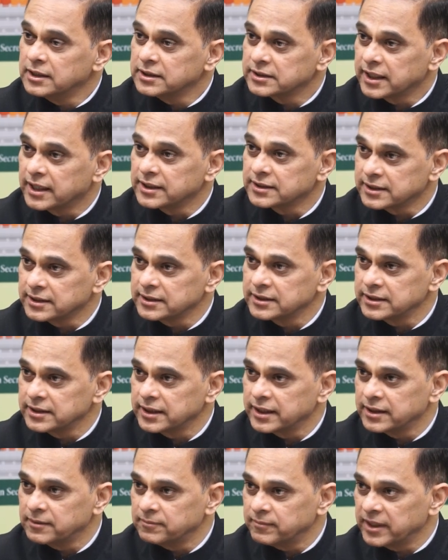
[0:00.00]
Shastri ji
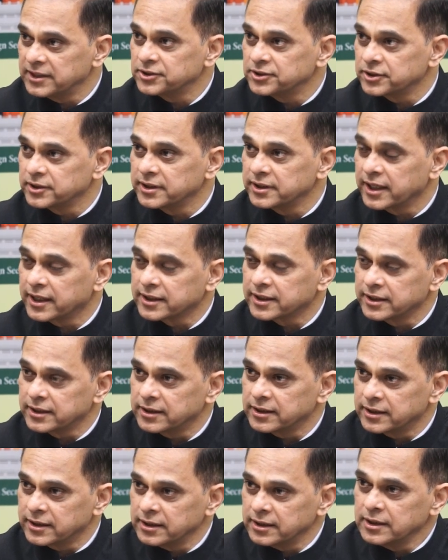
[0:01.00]
had mentioned
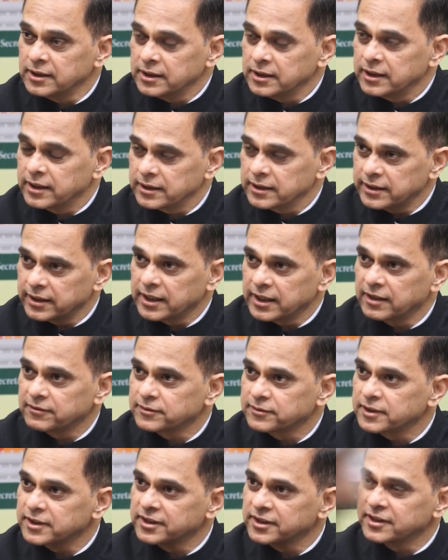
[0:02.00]
occurred. And
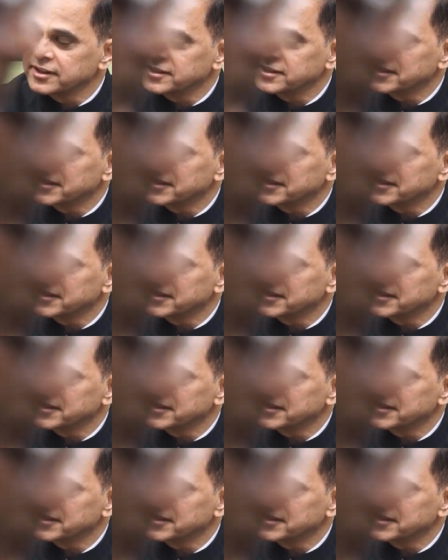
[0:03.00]
thereafter,